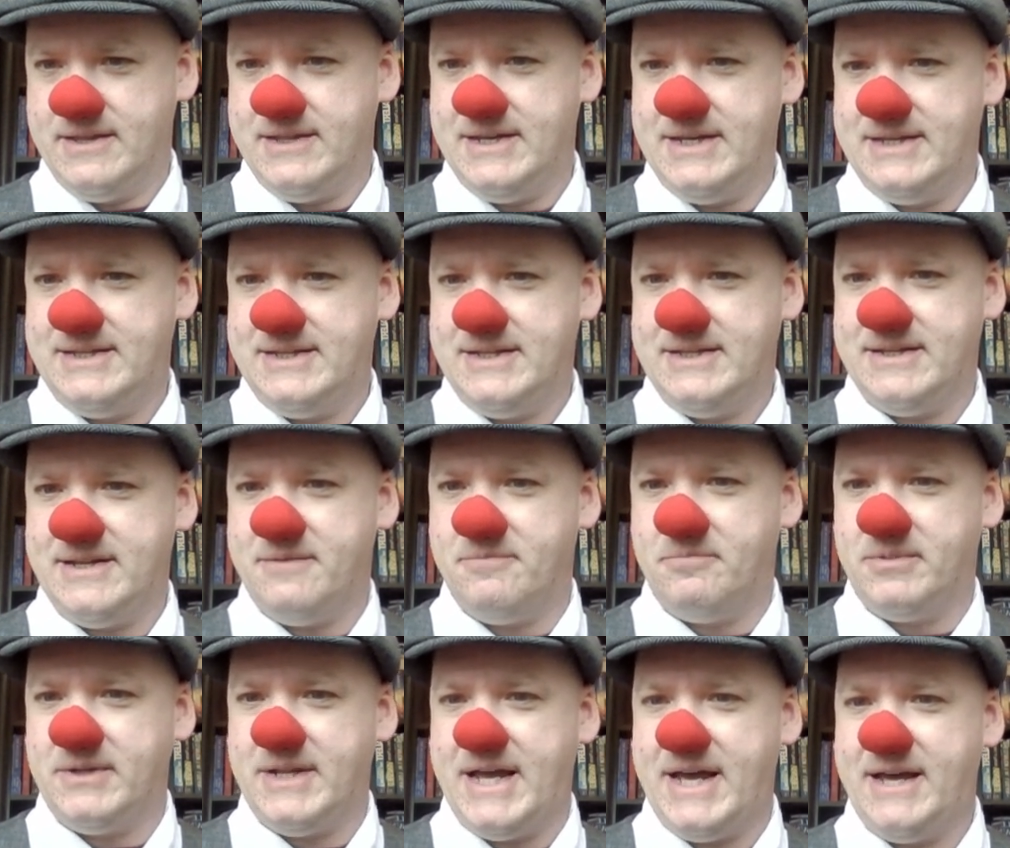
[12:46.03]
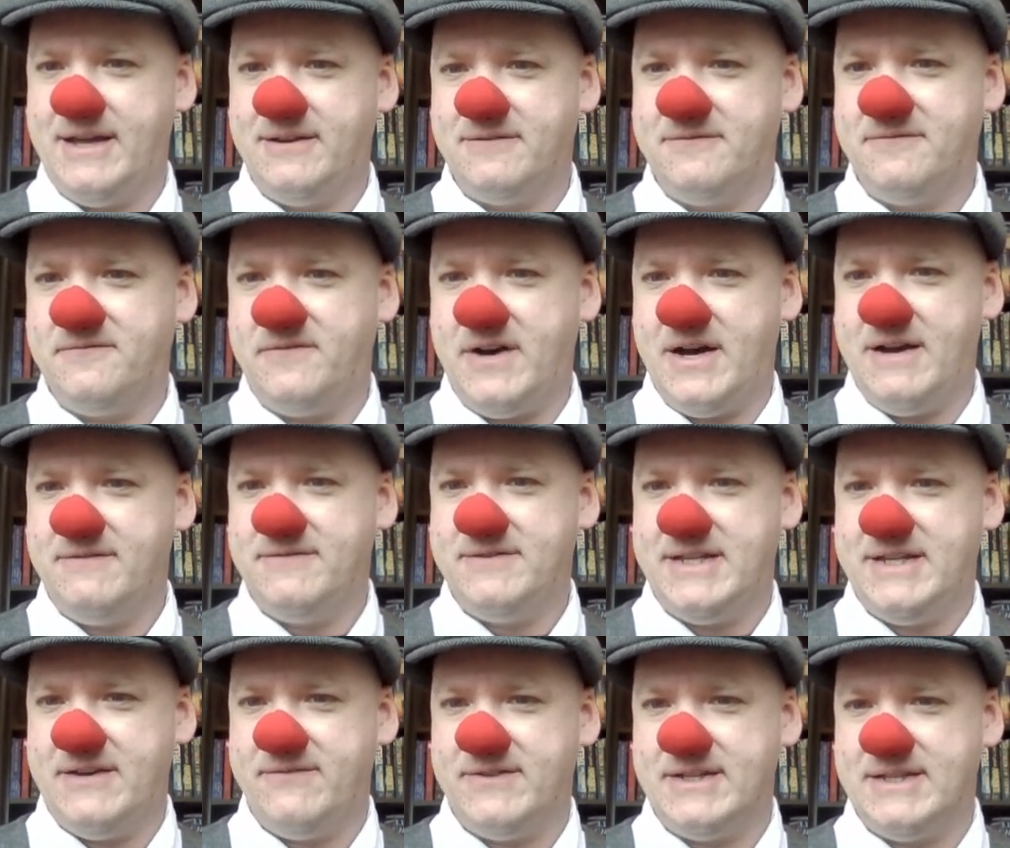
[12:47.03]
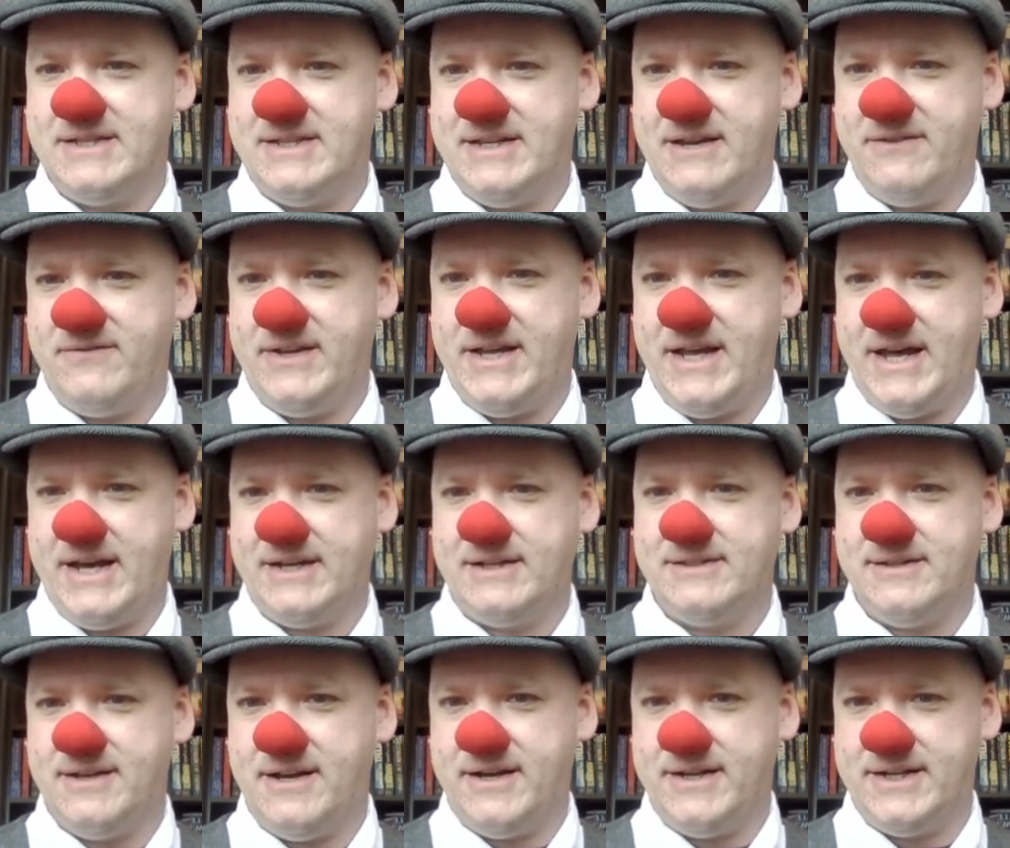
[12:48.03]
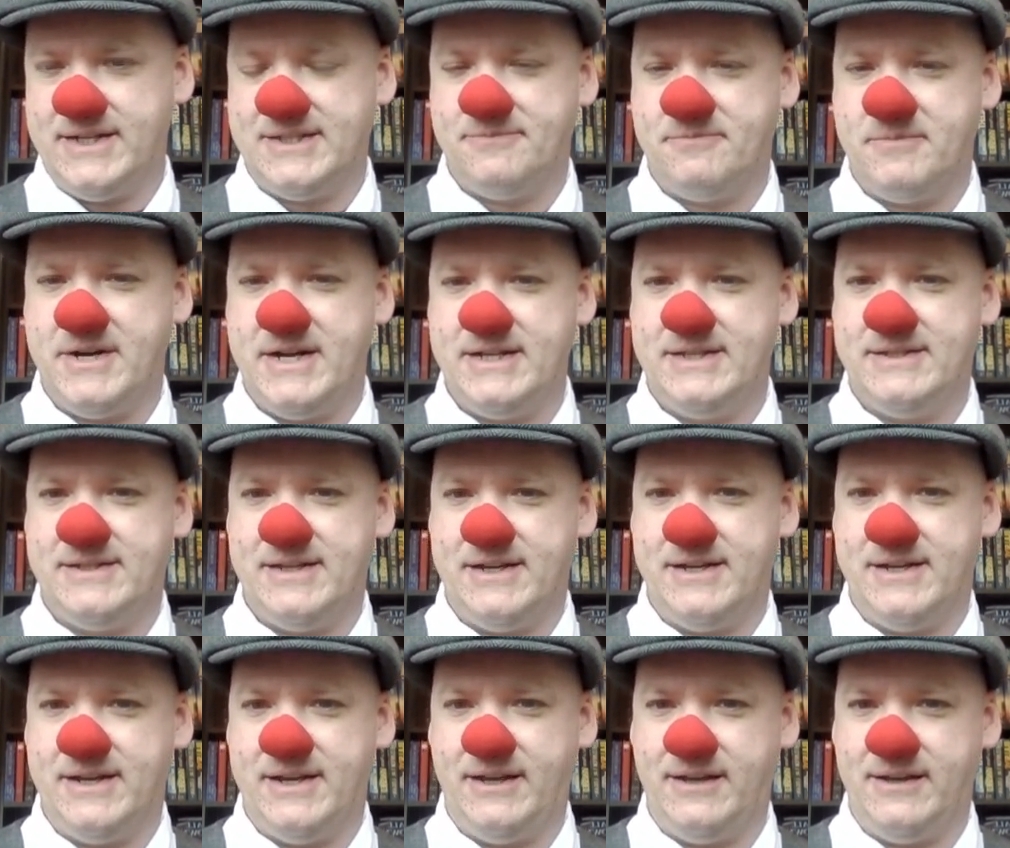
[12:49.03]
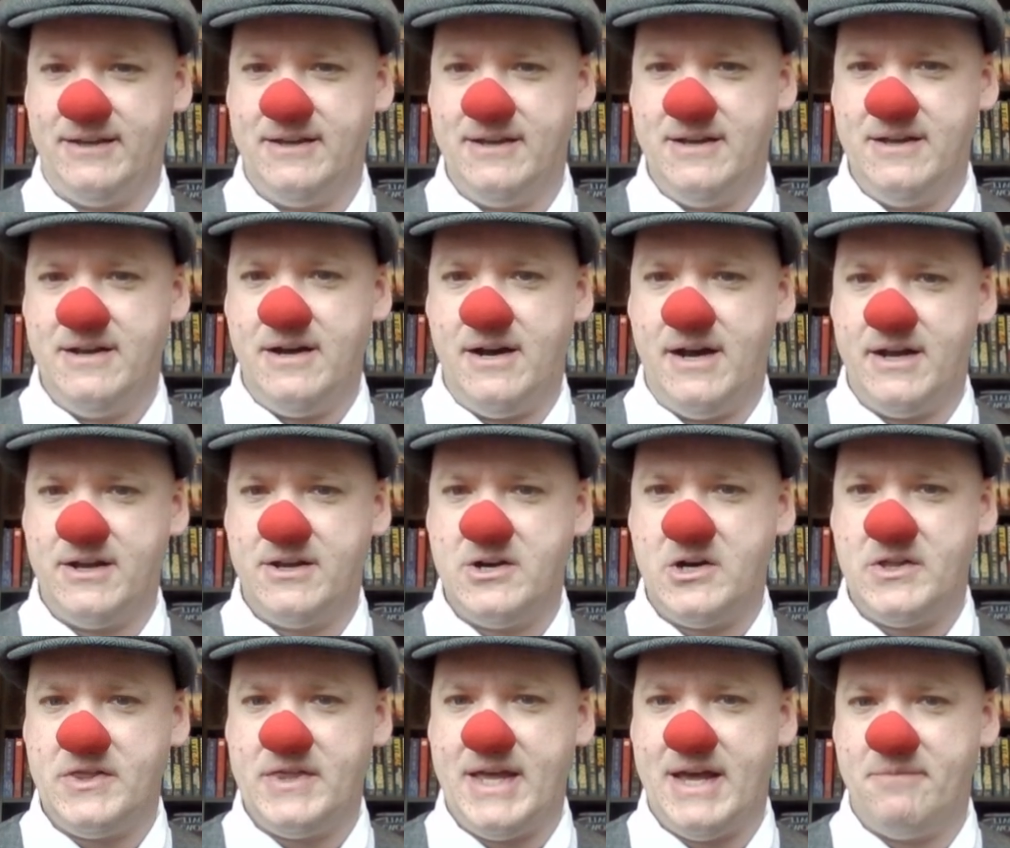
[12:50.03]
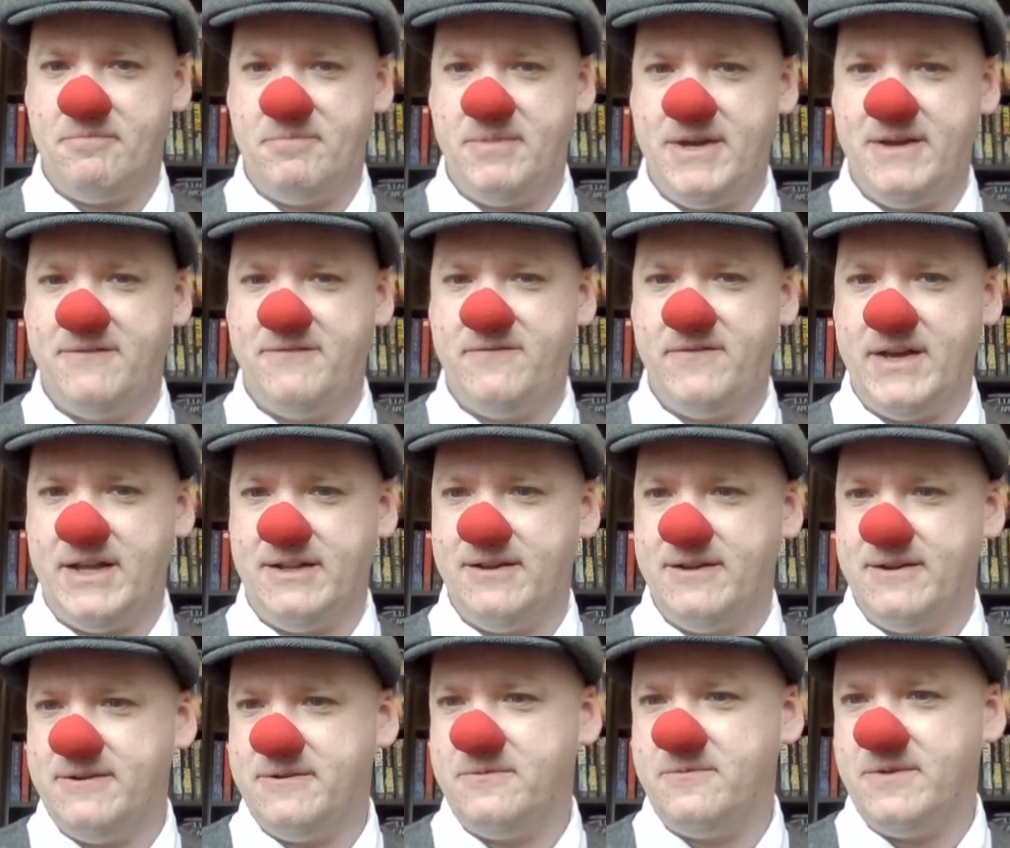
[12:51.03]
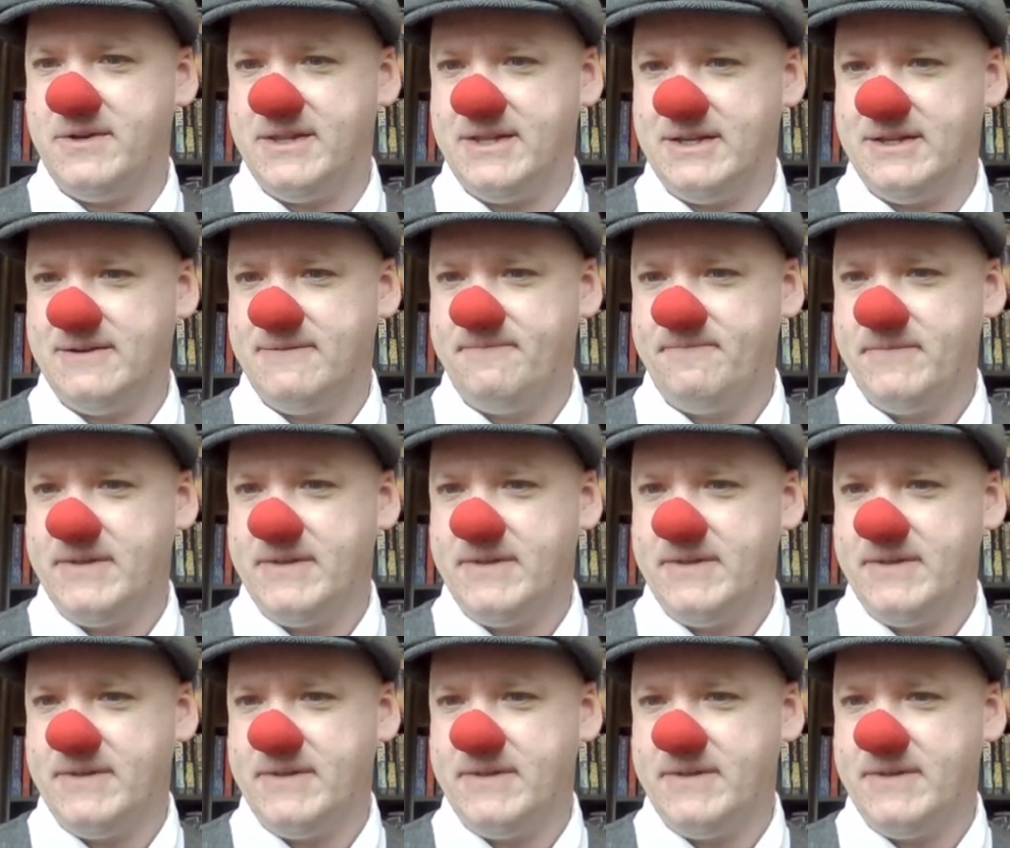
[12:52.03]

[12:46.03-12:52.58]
This is a bland 577 Axide Express, said he. I got that big fellow with it.